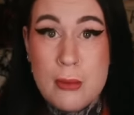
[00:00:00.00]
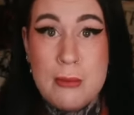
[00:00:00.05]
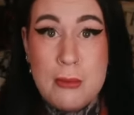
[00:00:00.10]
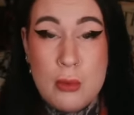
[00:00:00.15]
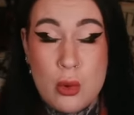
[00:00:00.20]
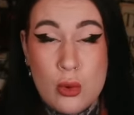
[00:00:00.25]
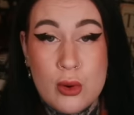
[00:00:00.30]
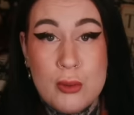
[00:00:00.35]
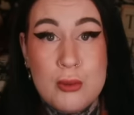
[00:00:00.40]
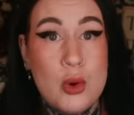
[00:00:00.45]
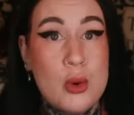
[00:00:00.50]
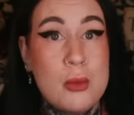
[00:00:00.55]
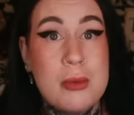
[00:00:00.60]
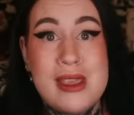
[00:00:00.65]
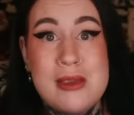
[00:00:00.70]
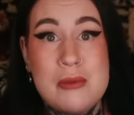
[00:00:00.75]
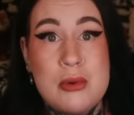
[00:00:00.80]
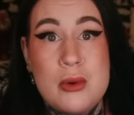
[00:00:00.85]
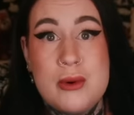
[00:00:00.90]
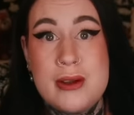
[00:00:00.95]
more and more
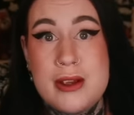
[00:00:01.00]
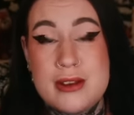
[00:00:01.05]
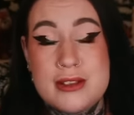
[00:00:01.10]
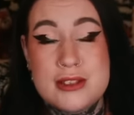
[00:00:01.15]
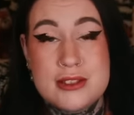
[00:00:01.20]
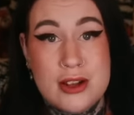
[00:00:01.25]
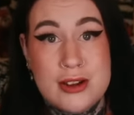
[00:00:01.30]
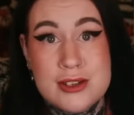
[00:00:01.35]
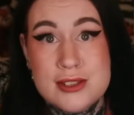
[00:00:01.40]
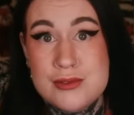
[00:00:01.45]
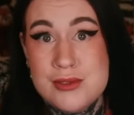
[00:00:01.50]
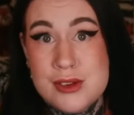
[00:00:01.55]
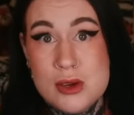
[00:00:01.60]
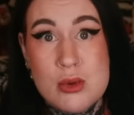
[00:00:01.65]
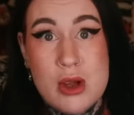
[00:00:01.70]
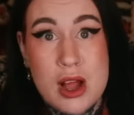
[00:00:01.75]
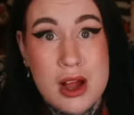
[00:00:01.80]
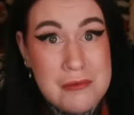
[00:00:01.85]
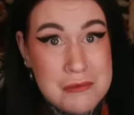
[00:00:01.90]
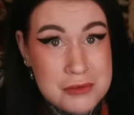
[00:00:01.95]
people are going to start to feel
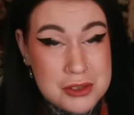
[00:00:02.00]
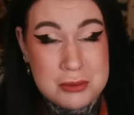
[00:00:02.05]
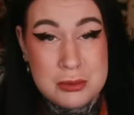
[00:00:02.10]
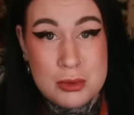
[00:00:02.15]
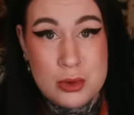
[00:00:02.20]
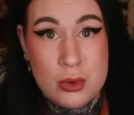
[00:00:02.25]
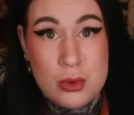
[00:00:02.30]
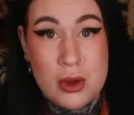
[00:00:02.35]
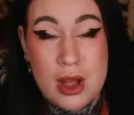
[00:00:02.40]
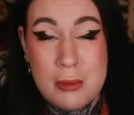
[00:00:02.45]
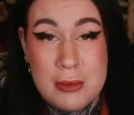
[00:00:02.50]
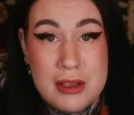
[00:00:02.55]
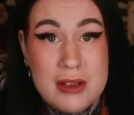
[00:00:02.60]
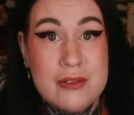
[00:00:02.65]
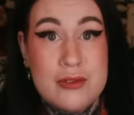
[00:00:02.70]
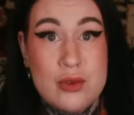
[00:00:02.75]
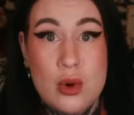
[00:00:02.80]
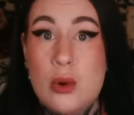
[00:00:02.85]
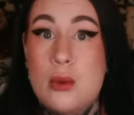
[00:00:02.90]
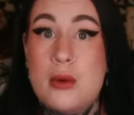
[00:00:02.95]
comfortable coming
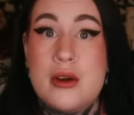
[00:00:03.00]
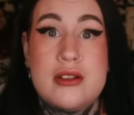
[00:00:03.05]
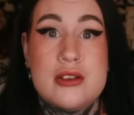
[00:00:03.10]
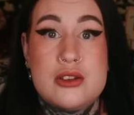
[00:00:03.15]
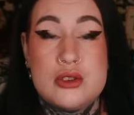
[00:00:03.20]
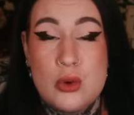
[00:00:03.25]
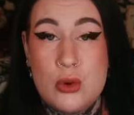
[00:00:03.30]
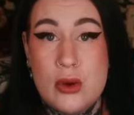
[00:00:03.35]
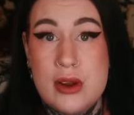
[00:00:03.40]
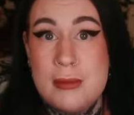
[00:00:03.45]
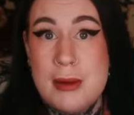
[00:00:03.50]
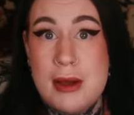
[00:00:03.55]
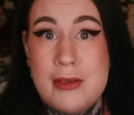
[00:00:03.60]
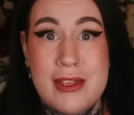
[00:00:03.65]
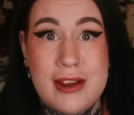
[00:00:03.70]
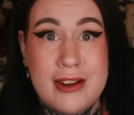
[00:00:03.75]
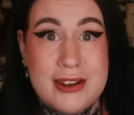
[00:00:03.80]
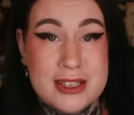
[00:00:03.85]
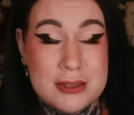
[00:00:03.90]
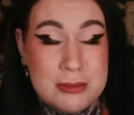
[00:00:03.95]
forward and talking about
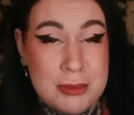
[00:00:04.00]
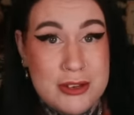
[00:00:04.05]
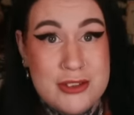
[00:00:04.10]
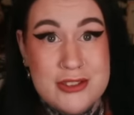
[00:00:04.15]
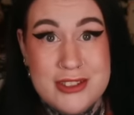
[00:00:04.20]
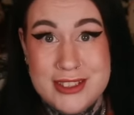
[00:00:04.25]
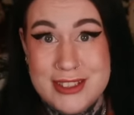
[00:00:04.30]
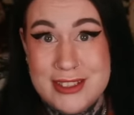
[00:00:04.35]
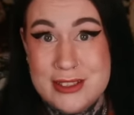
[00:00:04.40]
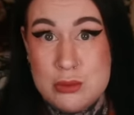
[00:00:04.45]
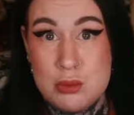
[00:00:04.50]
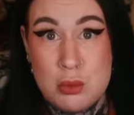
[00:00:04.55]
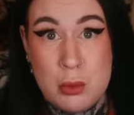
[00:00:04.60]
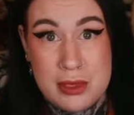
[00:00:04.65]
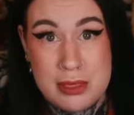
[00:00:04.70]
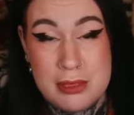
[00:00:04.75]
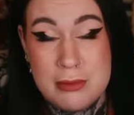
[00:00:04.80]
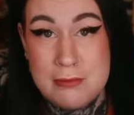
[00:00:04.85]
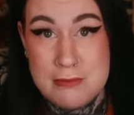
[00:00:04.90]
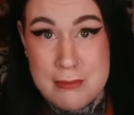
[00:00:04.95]
their experiences
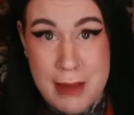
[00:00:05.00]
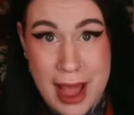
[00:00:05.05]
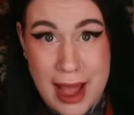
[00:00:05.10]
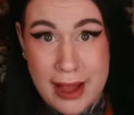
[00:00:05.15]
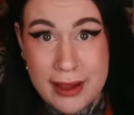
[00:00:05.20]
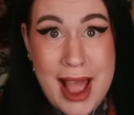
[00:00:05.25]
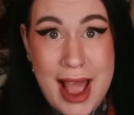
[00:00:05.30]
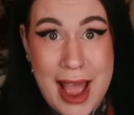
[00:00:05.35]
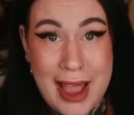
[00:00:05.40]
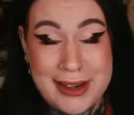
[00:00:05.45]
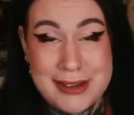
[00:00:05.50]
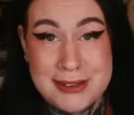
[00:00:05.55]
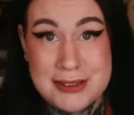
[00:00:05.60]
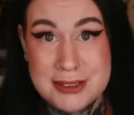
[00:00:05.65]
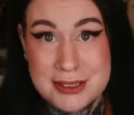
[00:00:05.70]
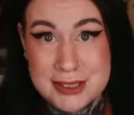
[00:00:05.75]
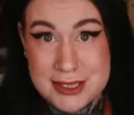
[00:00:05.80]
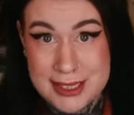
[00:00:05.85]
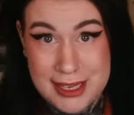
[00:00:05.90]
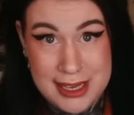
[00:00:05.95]
with Matt and
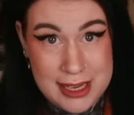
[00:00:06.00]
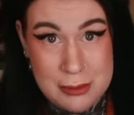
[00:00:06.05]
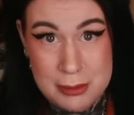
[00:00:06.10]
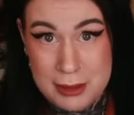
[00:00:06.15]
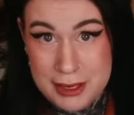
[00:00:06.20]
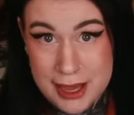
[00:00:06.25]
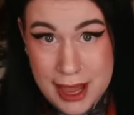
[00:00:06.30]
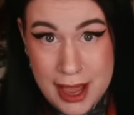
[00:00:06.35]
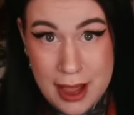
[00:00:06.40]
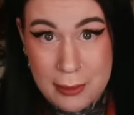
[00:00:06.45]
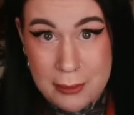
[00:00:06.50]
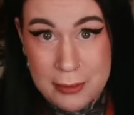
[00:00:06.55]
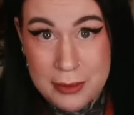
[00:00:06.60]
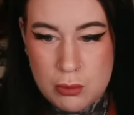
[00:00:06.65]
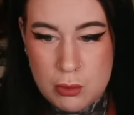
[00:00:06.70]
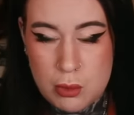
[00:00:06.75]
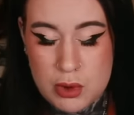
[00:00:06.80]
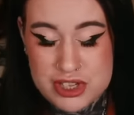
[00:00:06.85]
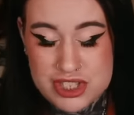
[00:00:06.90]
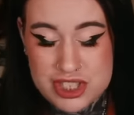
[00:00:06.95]

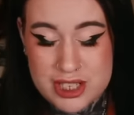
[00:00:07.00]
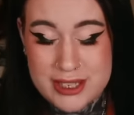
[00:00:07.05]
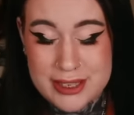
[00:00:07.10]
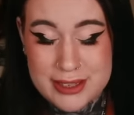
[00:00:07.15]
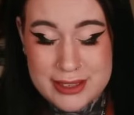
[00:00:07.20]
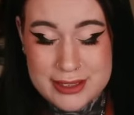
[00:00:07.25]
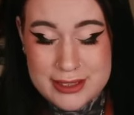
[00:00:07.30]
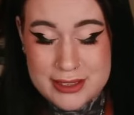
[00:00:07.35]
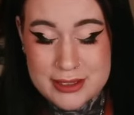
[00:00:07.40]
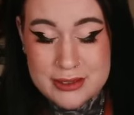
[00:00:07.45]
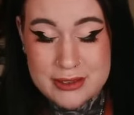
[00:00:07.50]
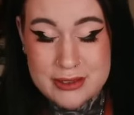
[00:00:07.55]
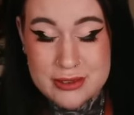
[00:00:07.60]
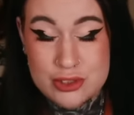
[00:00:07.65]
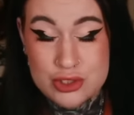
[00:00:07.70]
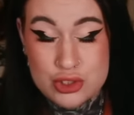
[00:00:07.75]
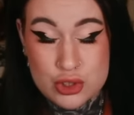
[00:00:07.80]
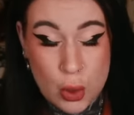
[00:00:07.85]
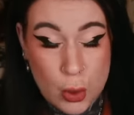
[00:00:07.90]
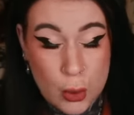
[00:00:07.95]
TBM, which is
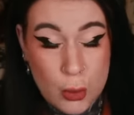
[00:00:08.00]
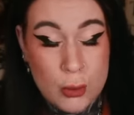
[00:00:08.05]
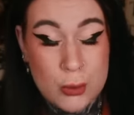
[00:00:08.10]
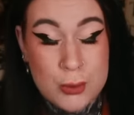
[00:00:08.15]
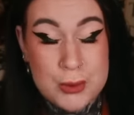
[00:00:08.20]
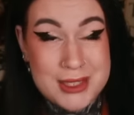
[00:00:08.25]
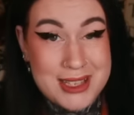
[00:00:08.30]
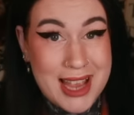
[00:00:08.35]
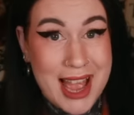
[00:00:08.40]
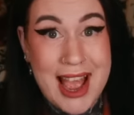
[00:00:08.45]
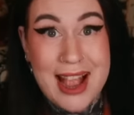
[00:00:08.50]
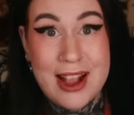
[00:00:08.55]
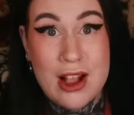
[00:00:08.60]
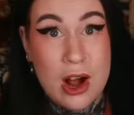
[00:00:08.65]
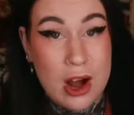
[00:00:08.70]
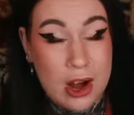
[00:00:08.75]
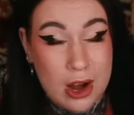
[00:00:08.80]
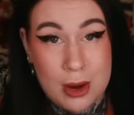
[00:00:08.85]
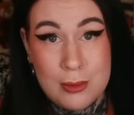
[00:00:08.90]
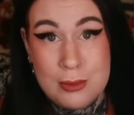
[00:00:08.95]
so dang
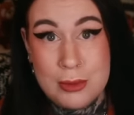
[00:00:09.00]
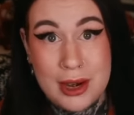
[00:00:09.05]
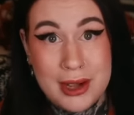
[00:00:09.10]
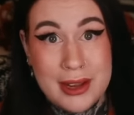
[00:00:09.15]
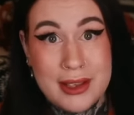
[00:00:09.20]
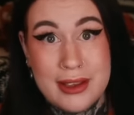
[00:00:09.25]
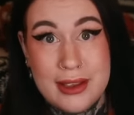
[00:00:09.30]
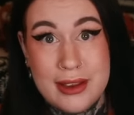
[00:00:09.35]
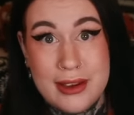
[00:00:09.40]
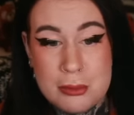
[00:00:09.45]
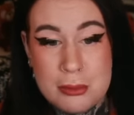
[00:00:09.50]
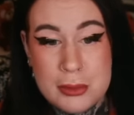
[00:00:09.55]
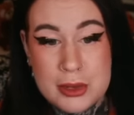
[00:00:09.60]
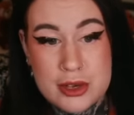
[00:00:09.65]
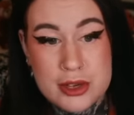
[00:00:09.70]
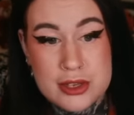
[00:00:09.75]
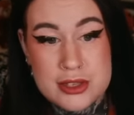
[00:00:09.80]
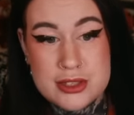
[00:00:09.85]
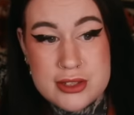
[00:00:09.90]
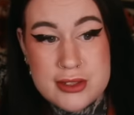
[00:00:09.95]
heartbreaking
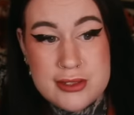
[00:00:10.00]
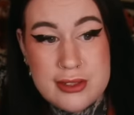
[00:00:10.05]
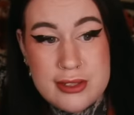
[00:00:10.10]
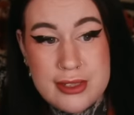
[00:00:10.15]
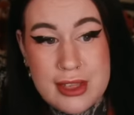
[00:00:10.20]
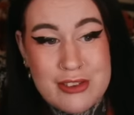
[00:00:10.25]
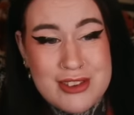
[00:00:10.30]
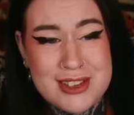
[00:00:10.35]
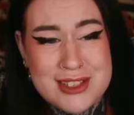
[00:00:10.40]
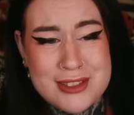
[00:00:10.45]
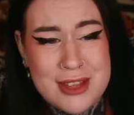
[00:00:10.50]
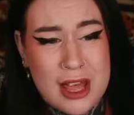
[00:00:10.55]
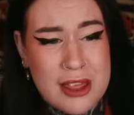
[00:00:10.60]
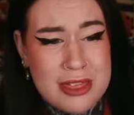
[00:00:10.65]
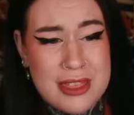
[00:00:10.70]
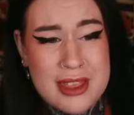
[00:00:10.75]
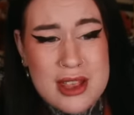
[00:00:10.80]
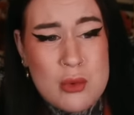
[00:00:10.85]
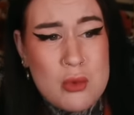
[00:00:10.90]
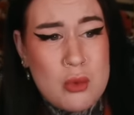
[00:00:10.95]
because there is
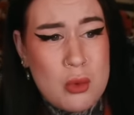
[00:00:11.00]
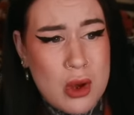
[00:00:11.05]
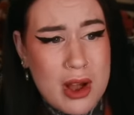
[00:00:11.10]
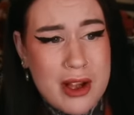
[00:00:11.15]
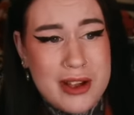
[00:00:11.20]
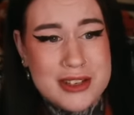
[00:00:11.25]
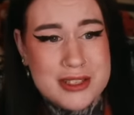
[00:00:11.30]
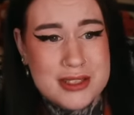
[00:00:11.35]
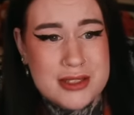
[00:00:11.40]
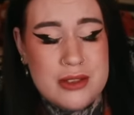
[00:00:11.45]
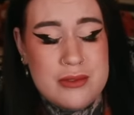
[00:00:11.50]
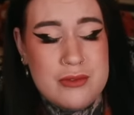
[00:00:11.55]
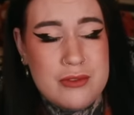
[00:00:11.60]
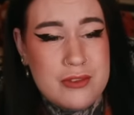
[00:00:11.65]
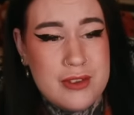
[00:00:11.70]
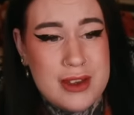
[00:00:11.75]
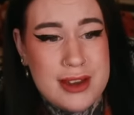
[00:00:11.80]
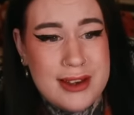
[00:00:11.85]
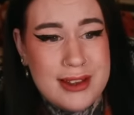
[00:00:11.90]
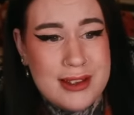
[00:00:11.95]
nothing worse than
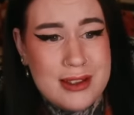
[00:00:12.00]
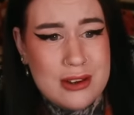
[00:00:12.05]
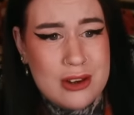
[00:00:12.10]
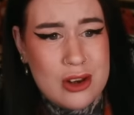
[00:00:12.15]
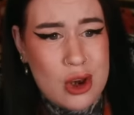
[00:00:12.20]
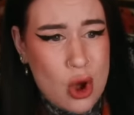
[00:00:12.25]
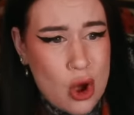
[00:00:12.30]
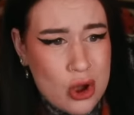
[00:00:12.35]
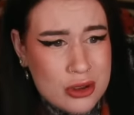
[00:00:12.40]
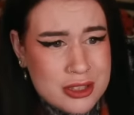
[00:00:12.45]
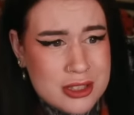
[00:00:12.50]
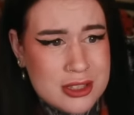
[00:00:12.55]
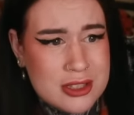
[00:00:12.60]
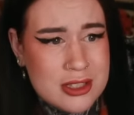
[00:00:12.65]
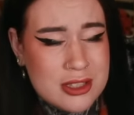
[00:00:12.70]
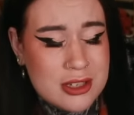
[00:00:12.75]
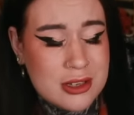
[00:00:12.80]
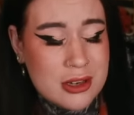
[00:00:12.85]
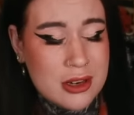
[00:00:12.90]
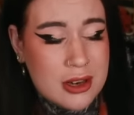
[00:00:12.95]
feeling lost